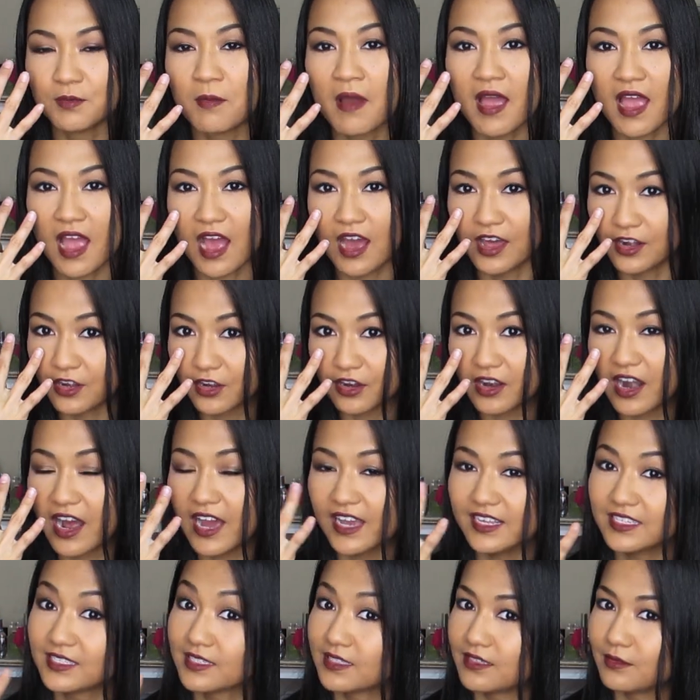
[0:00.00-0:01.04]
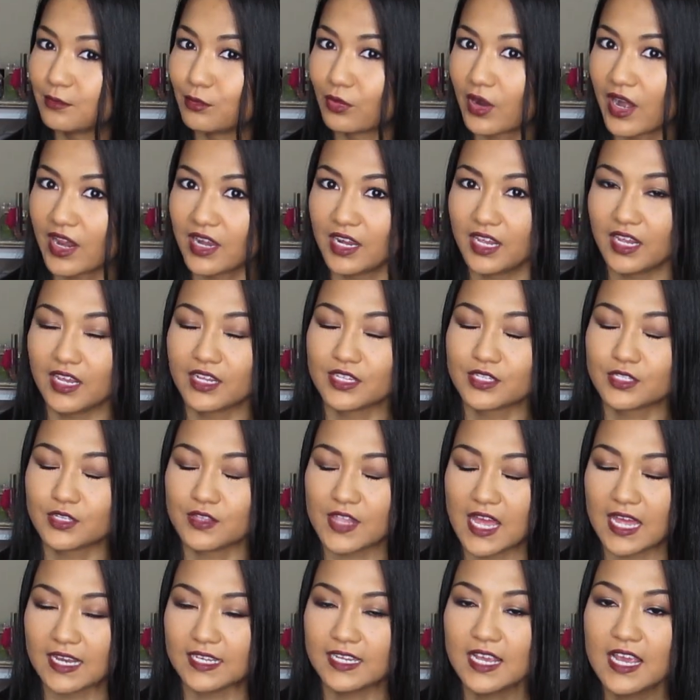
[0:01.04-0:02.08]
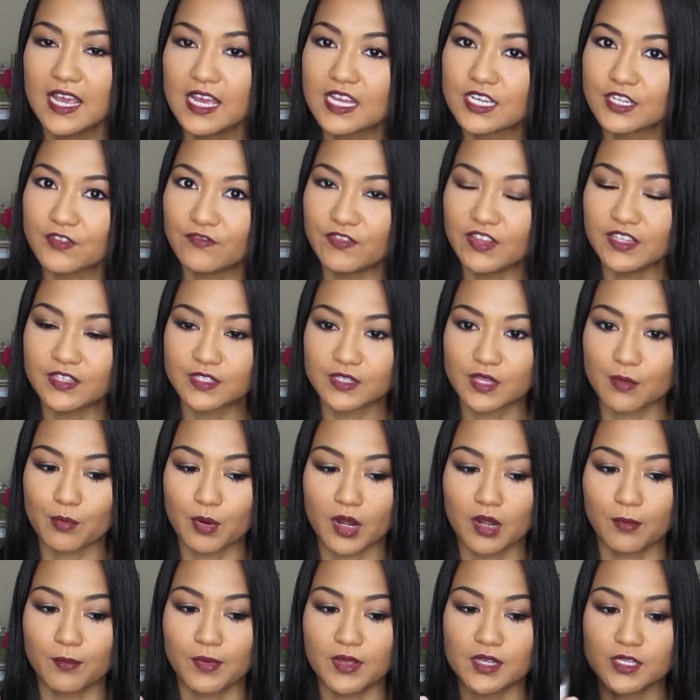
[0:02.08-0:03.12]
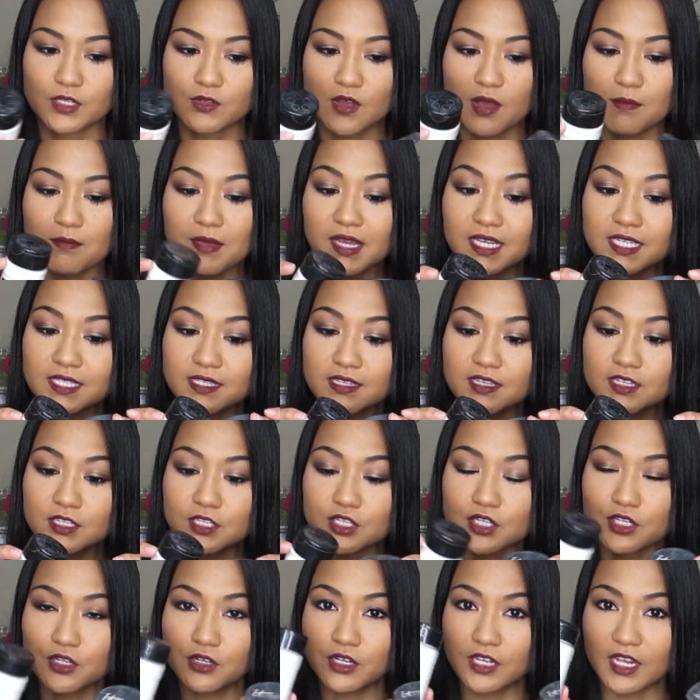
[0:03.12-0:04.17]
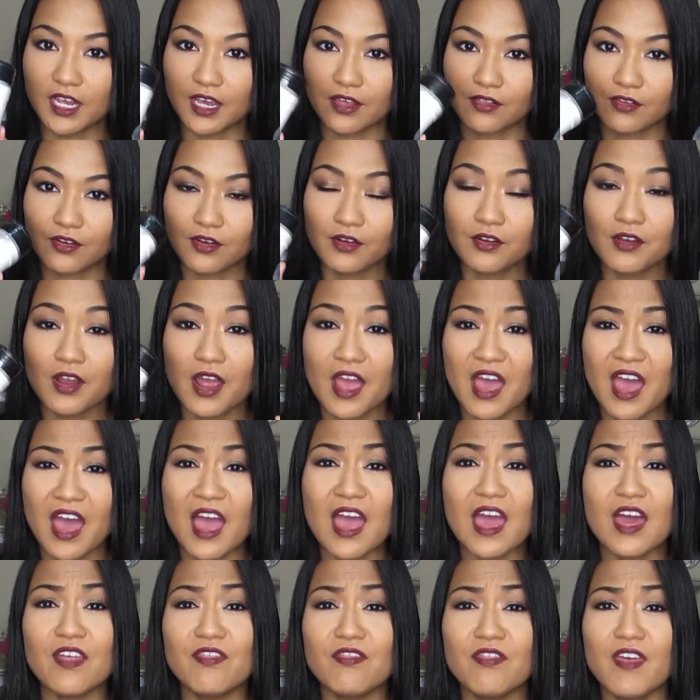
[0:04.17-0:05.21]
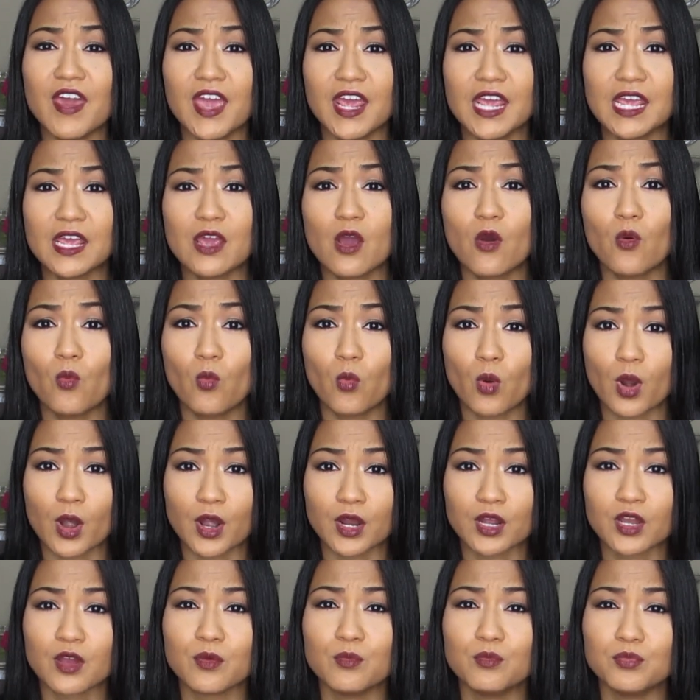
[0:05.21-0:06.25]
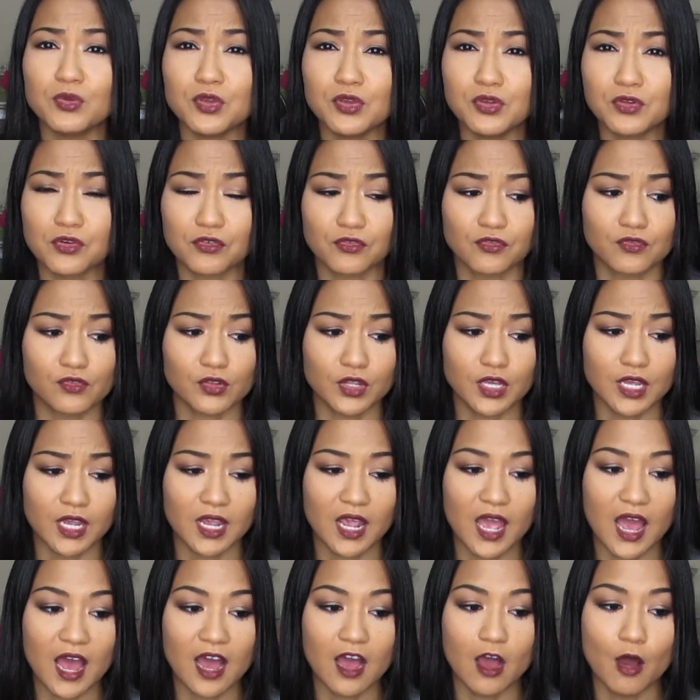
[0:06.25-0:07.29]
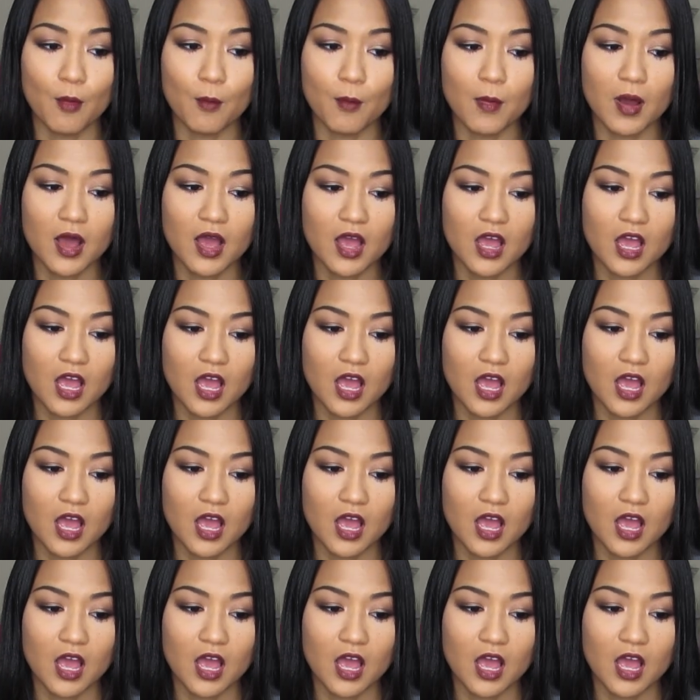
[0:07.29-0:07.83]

my under eye instead of brightening it, so that defeats the purpose. So I mix these two together, and they work beautifully. Um,